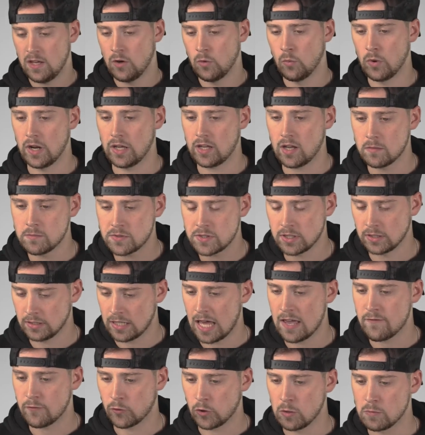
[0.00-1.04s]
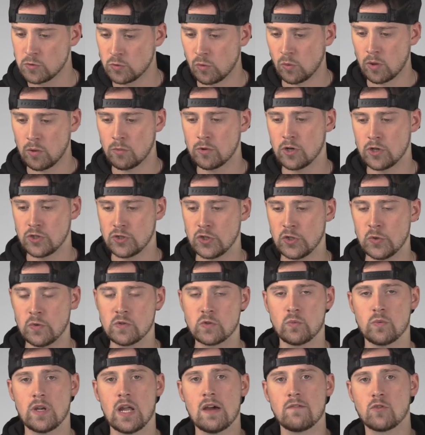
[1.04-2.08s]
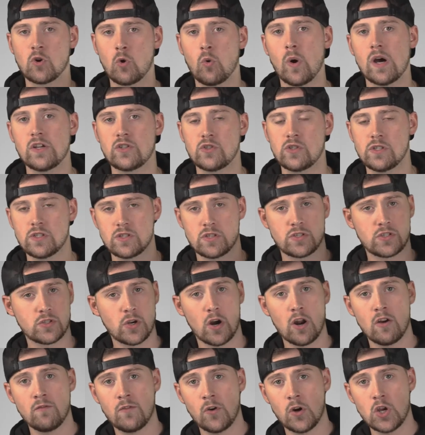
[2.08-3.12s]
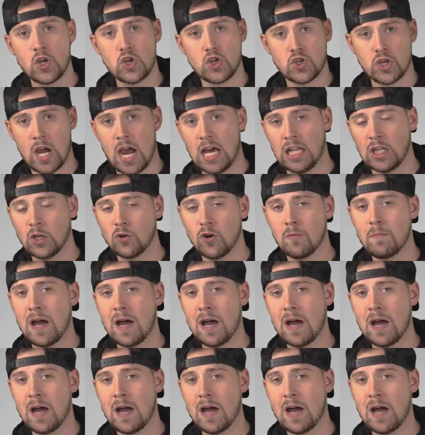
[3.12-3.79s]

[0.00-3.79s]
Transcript: When it comes to life groups, what we want to do is we want to have questions start out very shallow.